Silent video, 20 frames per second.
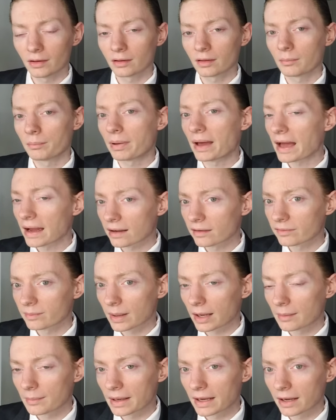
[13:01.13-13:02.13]
in the back of
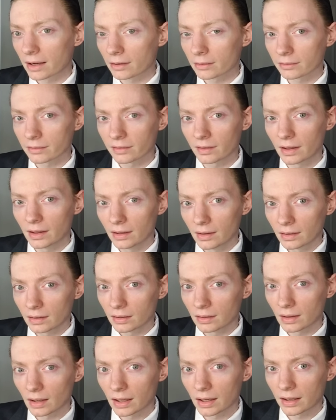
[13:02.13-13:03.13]
my mouth,
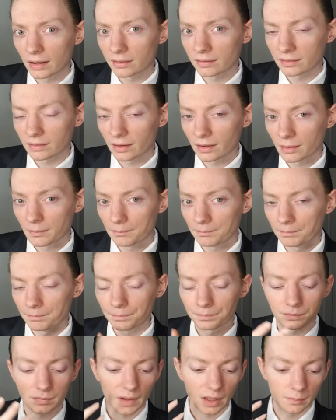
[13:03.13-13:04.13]
not
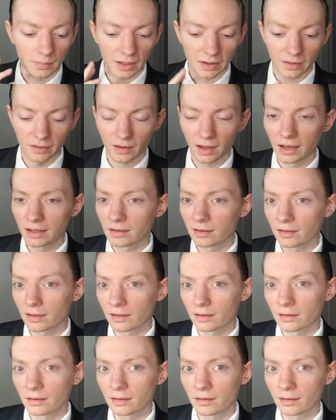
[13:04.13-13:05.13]
in my
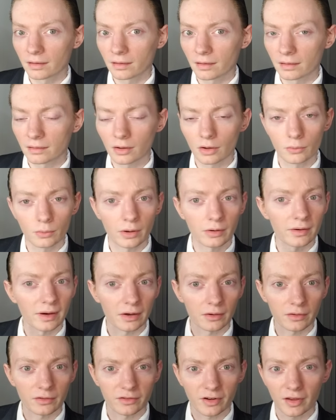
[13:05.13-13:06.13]
sinuses, nowhere
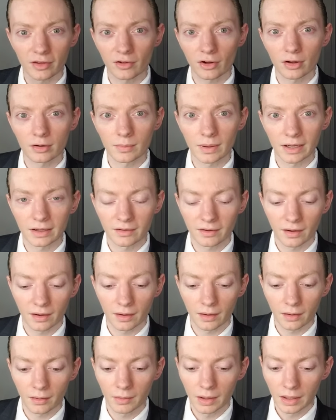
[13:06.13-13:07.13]
else, just on my
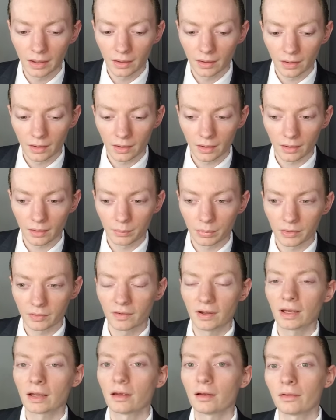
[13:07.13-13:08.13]
tongue.
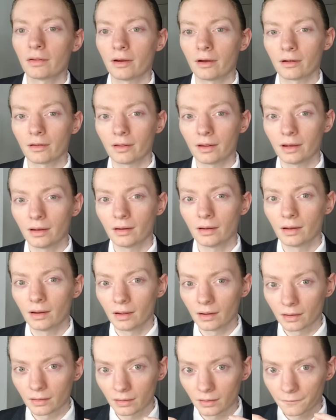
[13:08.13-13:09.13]
Particularly
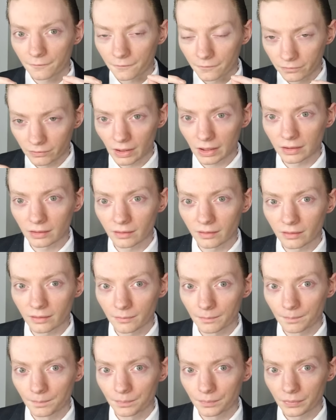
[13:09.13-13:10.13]
the front
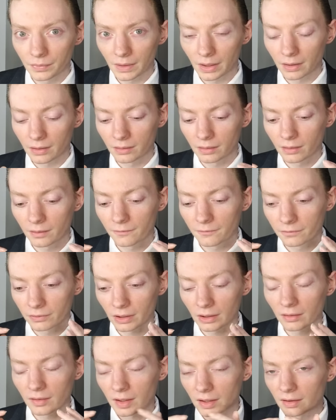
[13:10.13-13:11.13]

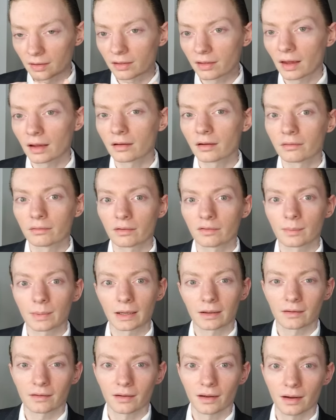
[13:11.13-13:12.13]
and center of
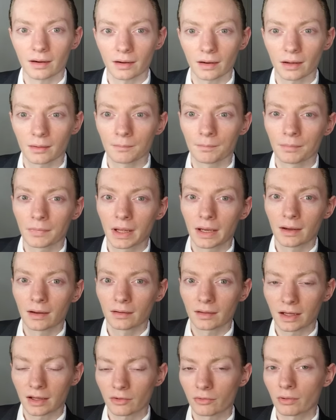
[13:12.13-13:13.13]
my tongue,
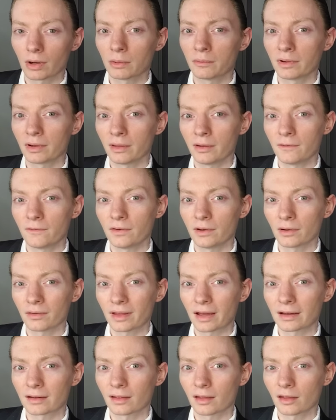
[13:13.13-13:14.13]
that's where I really feel
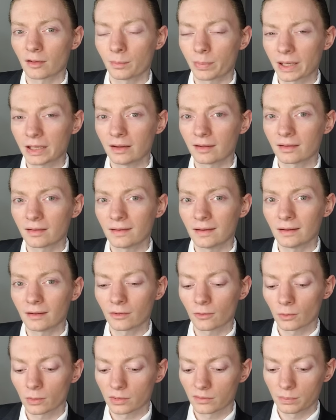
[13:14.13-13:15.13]
that spicy
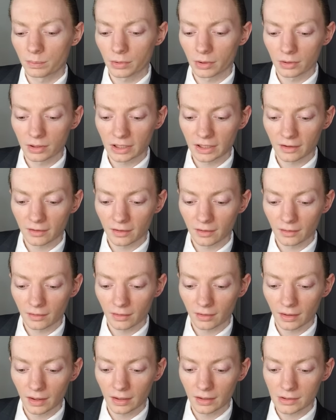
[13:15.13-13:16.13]
sort of burning
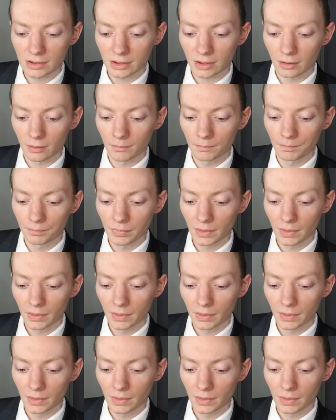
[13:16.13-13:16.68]
sensation.